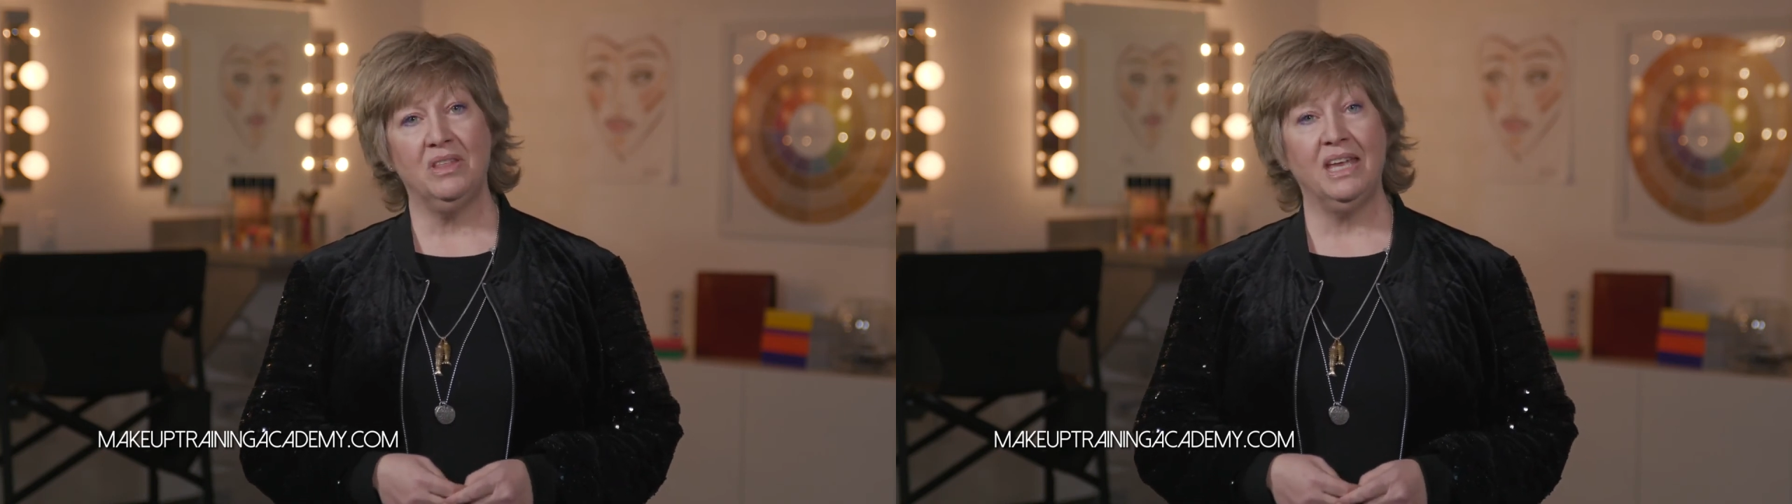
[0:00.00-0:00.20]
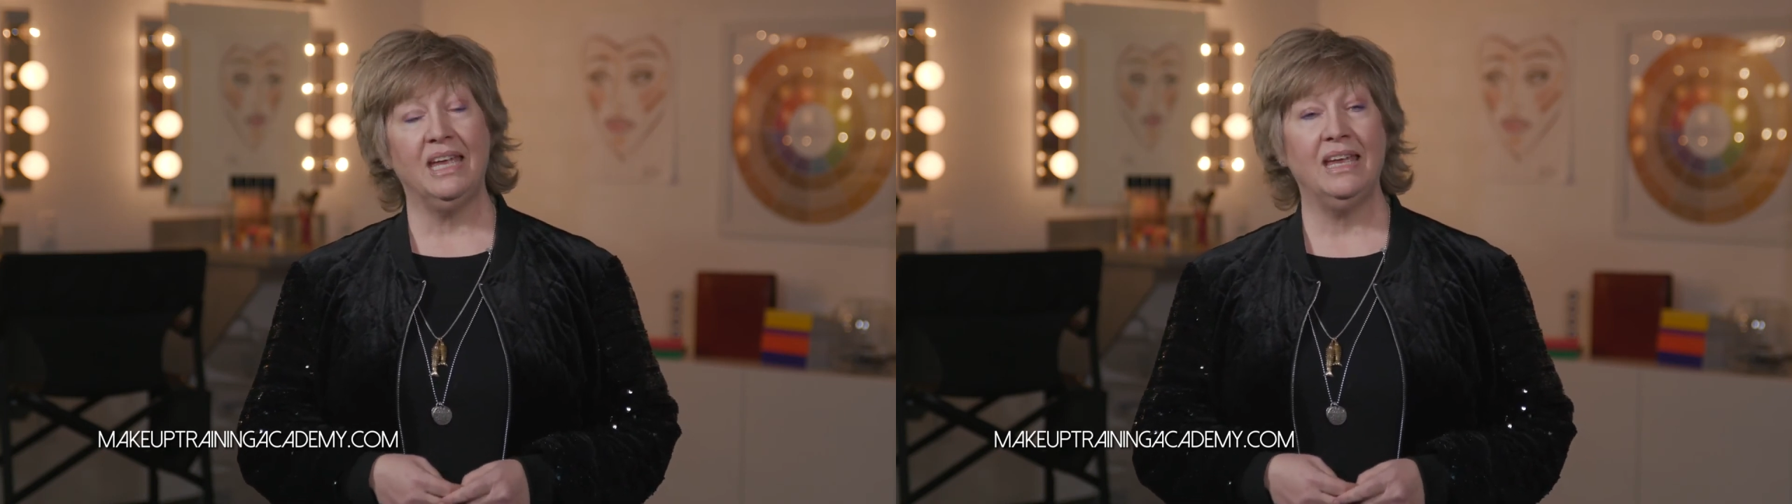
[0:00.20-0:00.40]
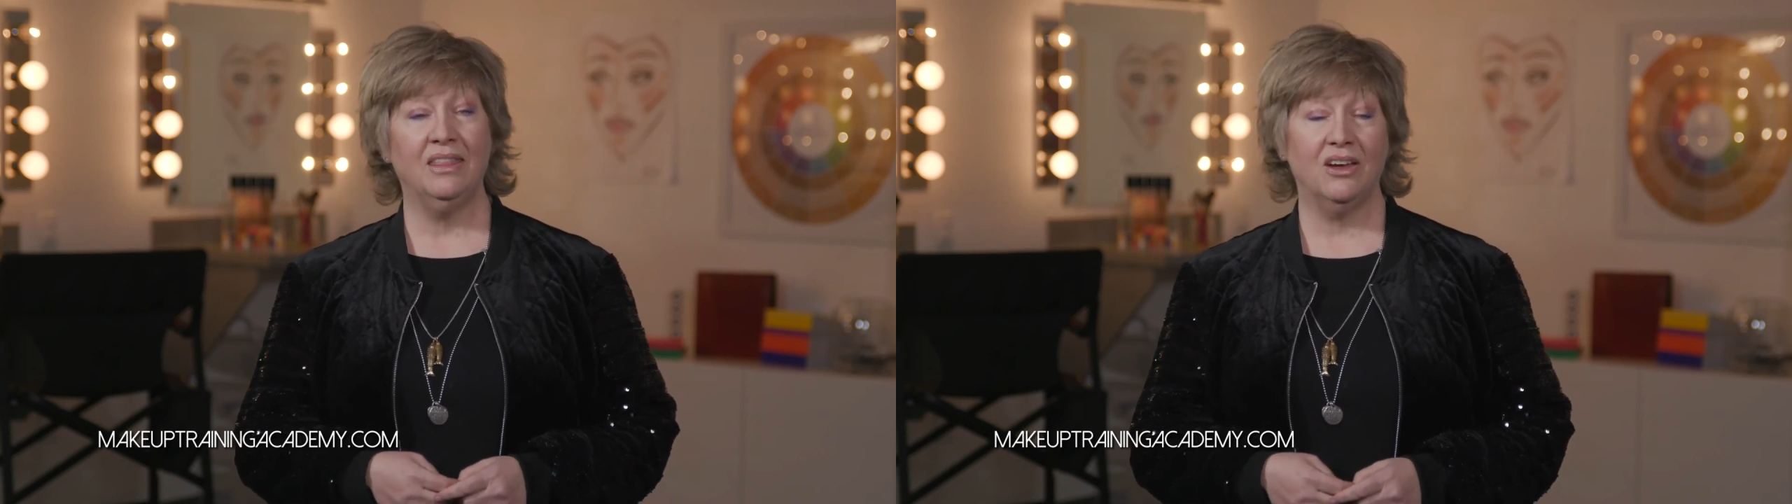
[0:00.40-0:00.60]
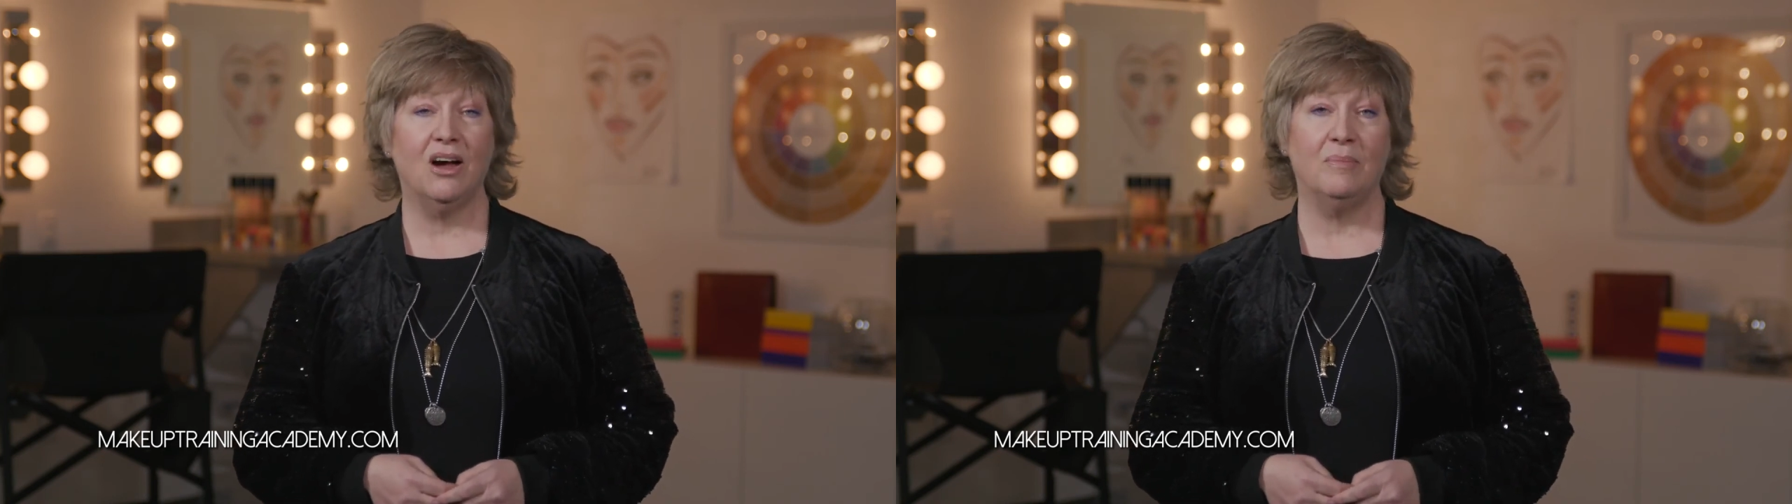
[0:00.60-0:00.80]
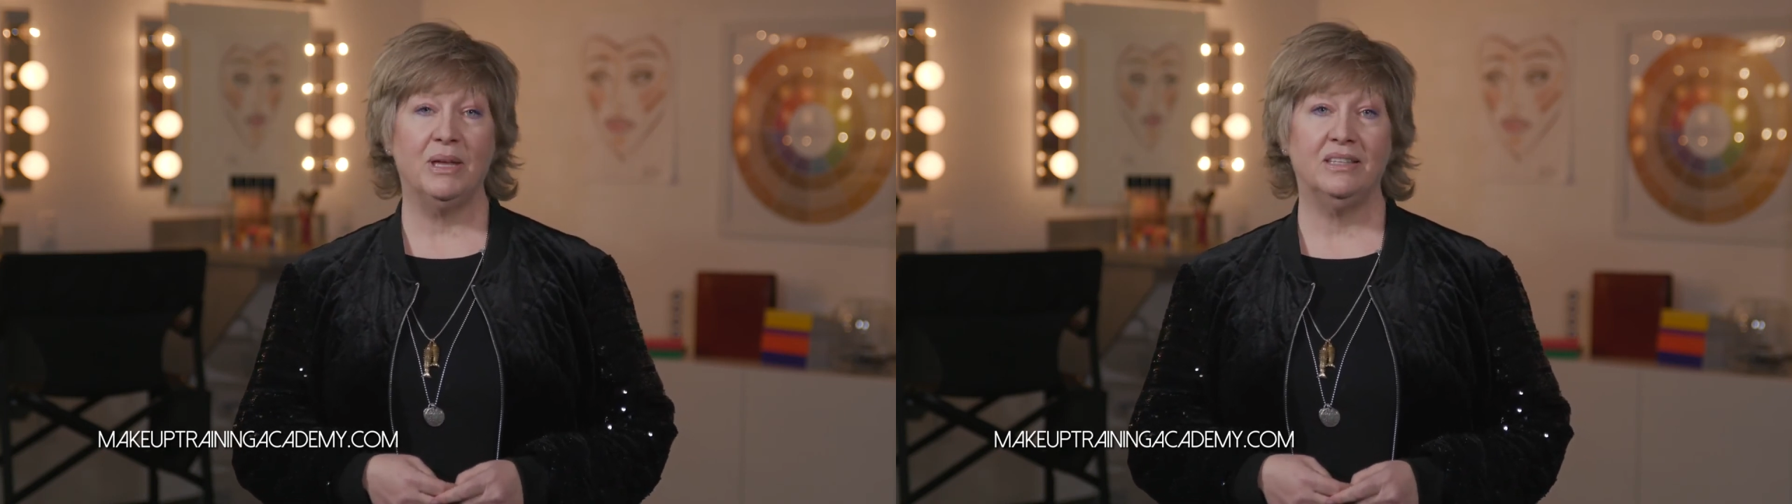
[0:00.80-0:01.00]
think in the
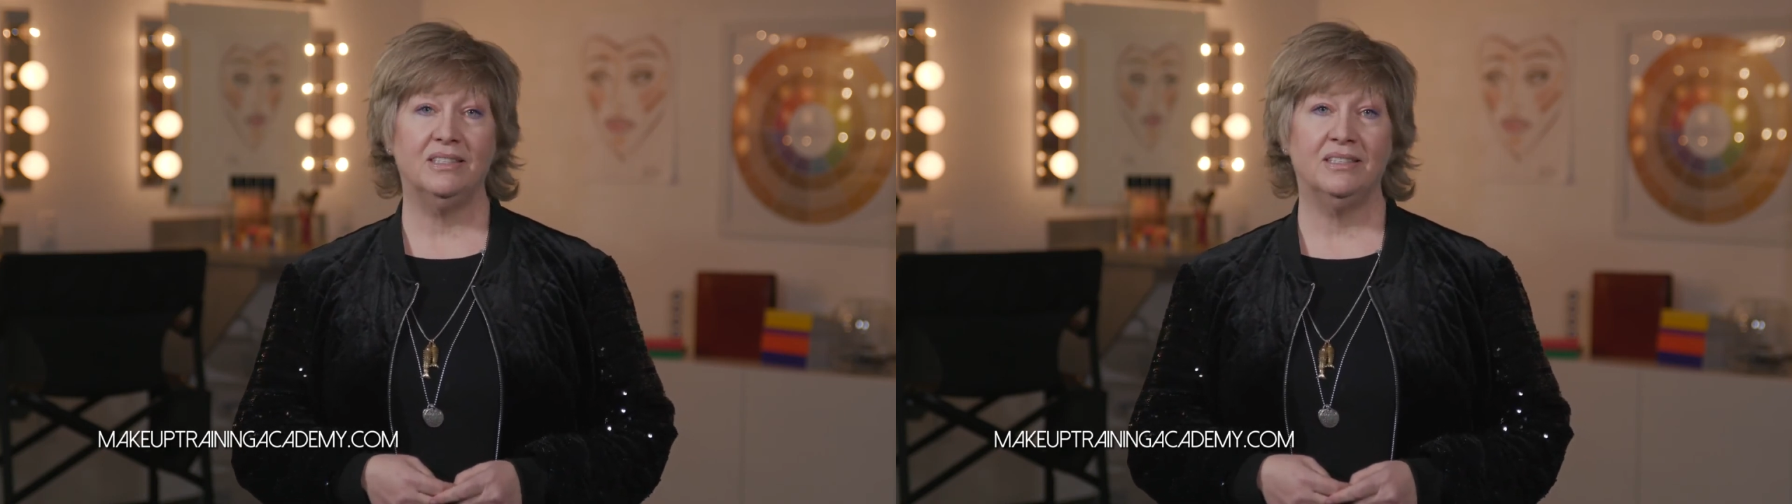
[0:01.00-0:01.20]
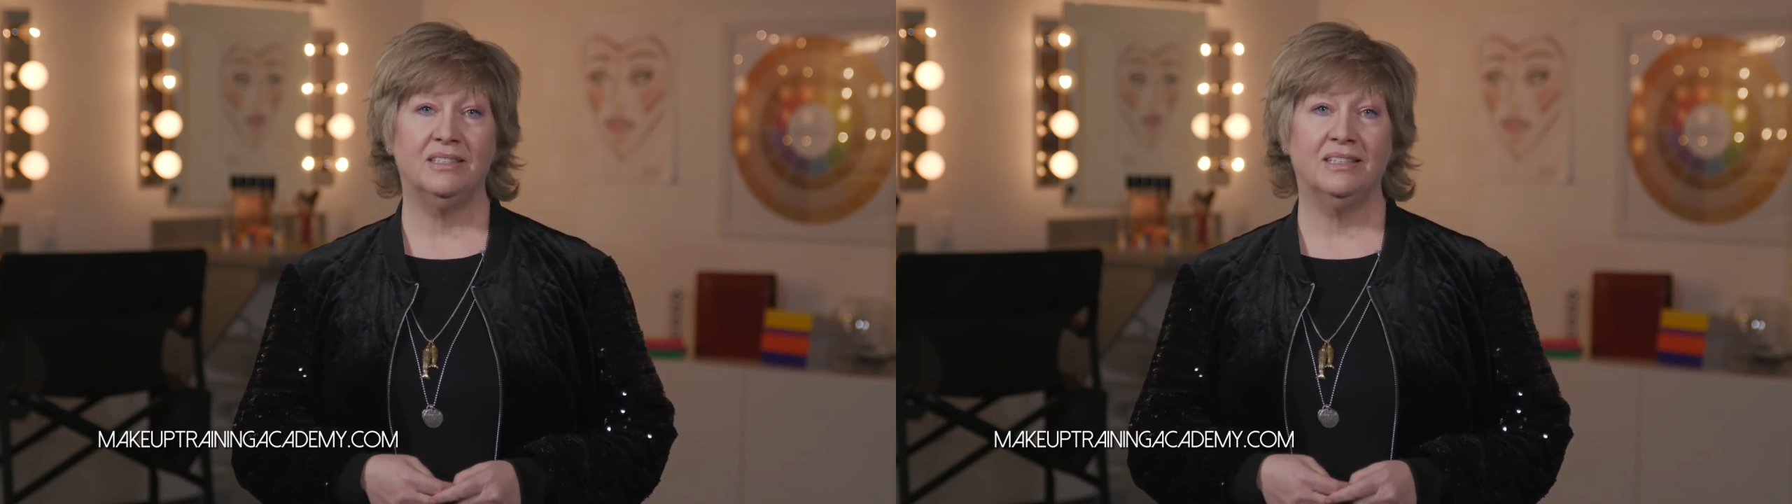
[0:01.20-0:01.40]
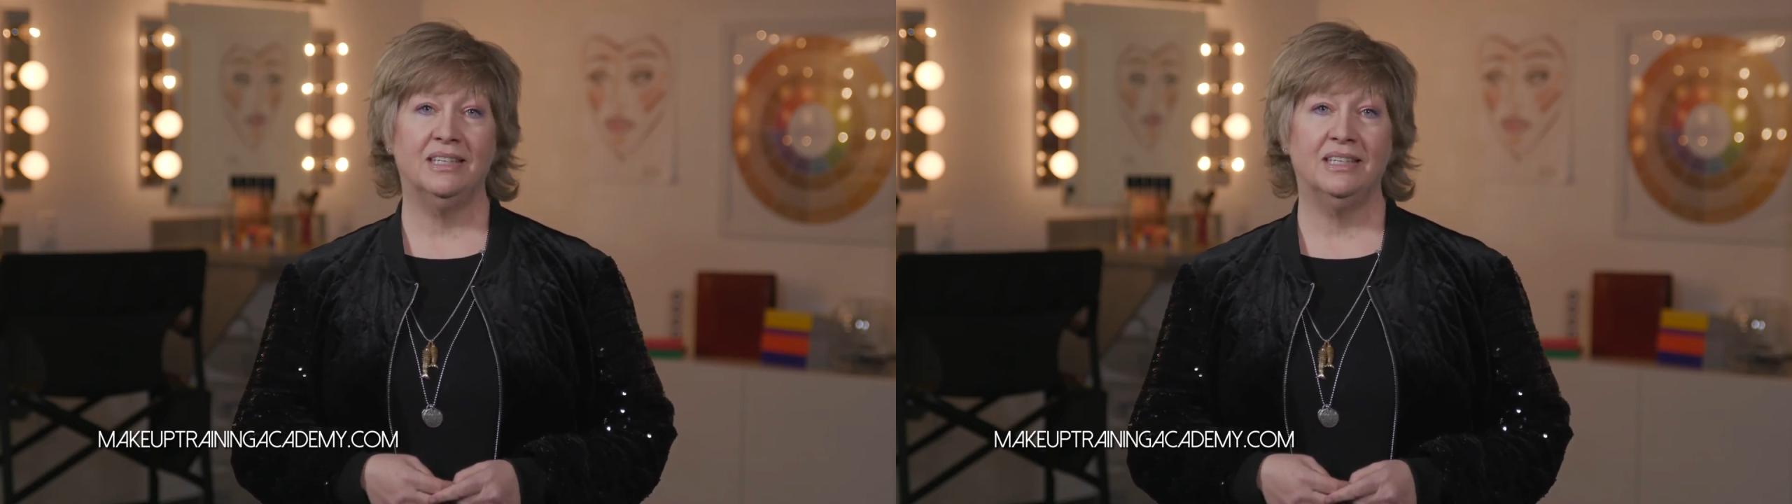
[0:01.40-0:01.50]
comments.